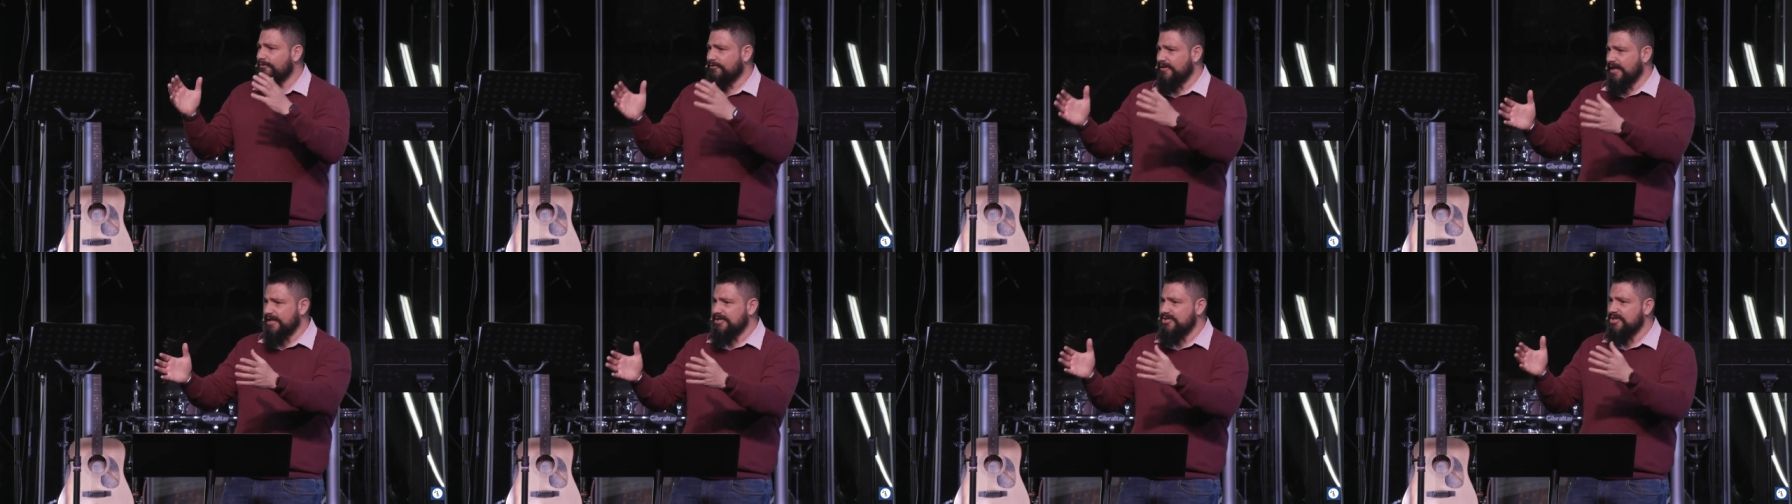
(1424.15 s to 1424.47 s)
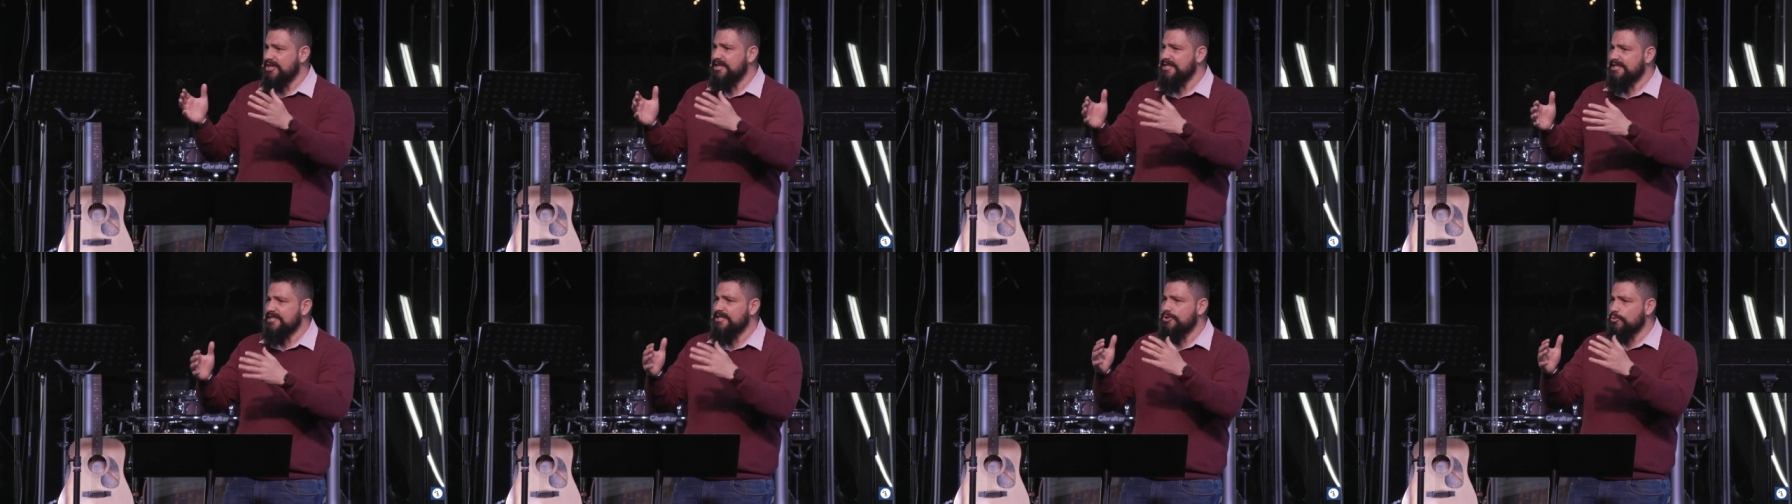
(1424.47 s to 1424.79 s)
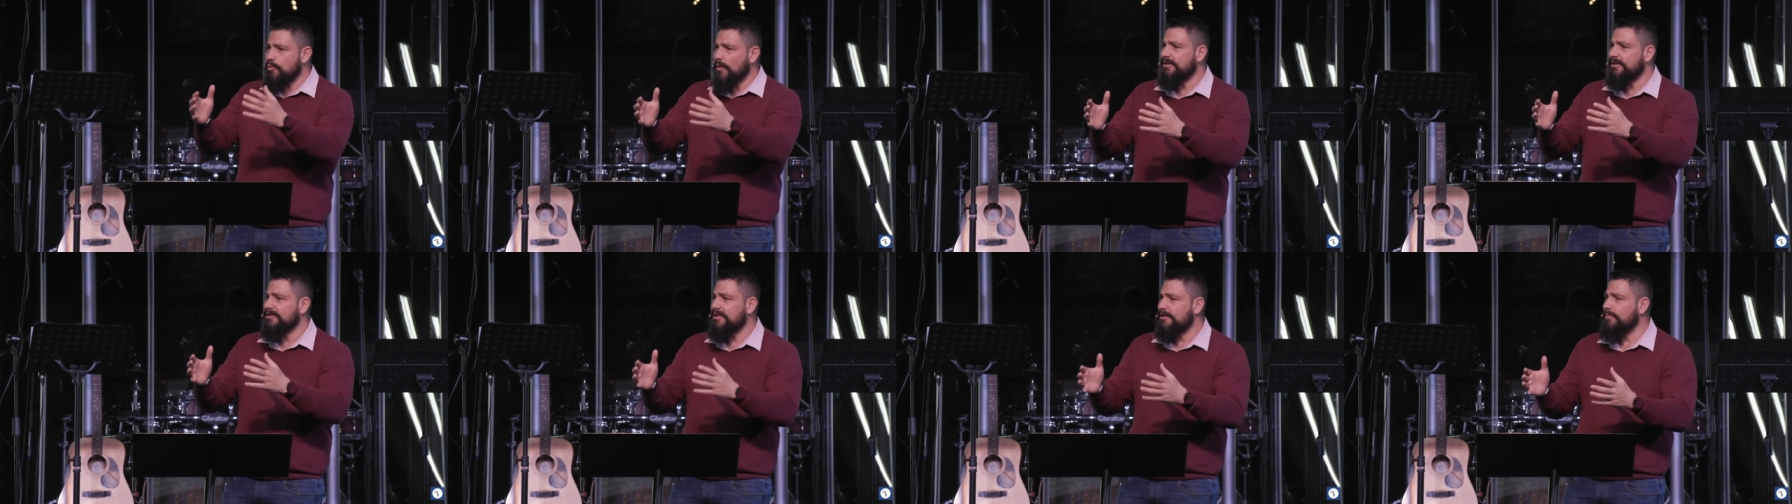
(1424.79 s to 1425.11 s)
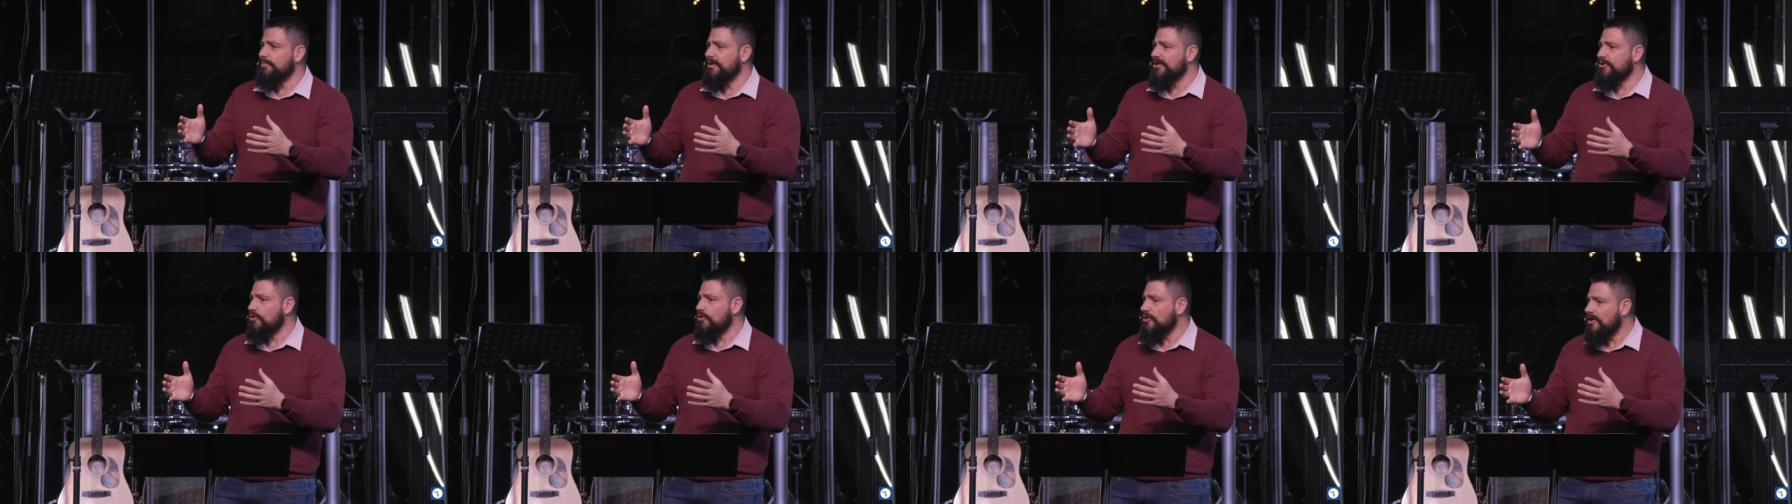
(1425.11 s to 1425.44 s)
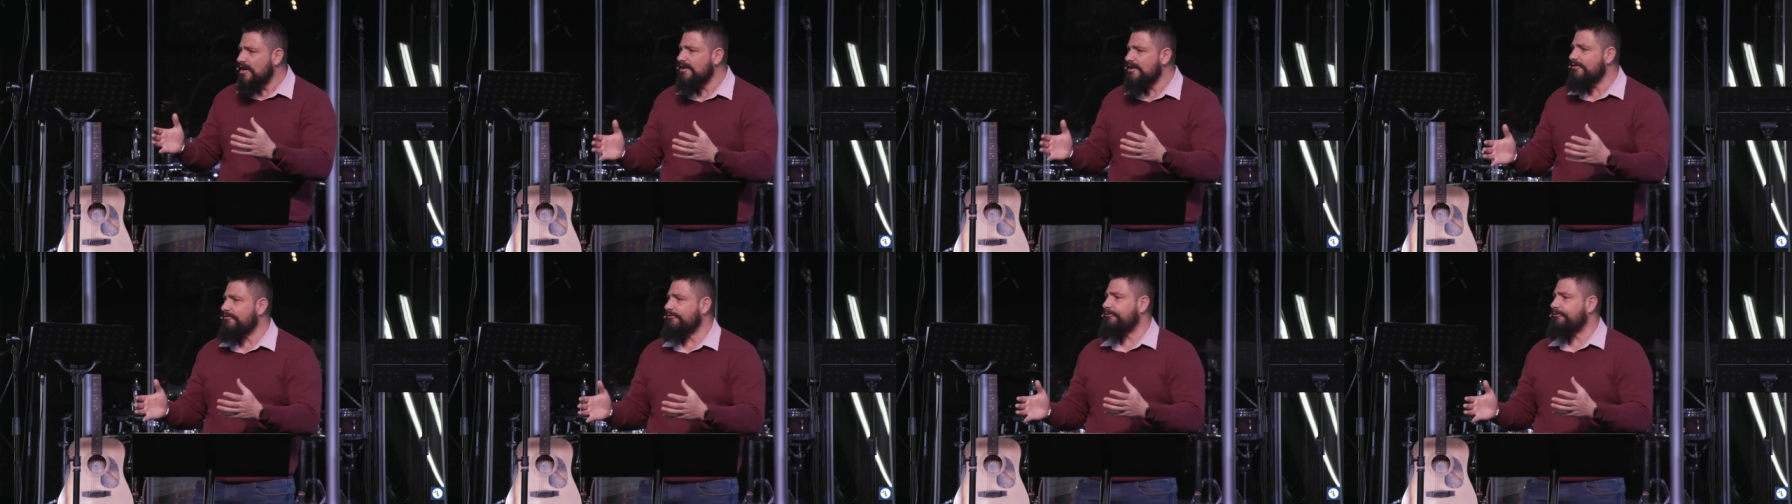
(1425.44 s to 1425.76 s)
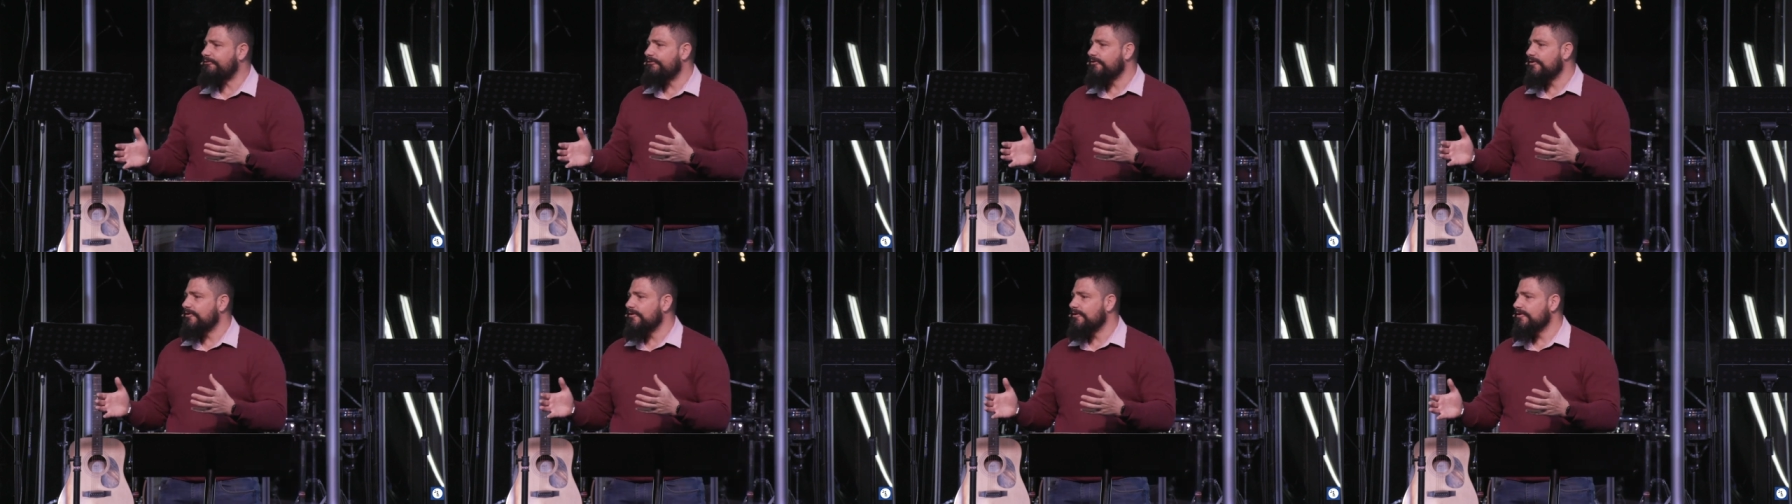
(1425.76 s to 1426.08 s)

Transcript: that Jesus wanted me to live.